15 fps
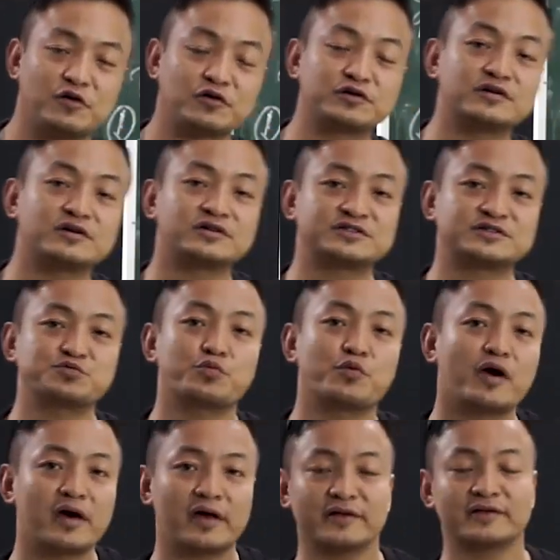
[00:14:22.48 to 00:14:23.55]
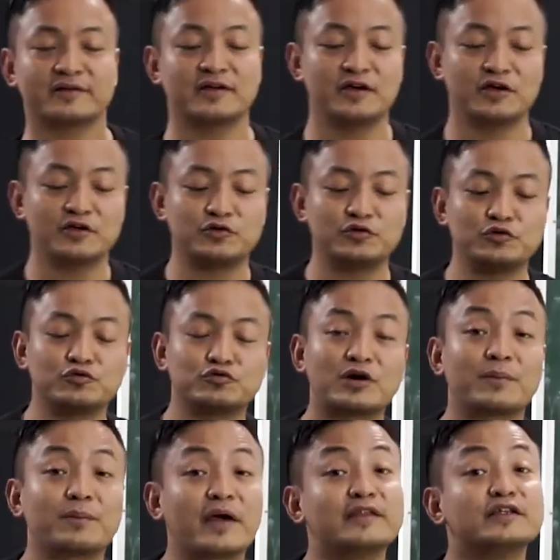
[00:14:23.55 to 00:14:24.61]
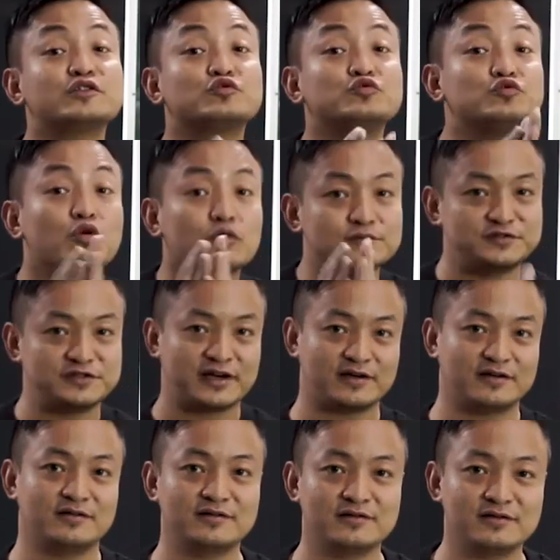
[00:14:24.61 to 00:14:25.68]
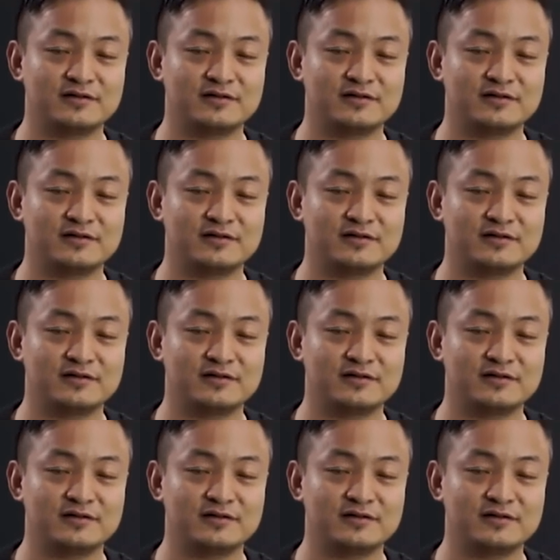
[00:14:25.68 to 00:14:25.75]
occurs when you rub any two objects.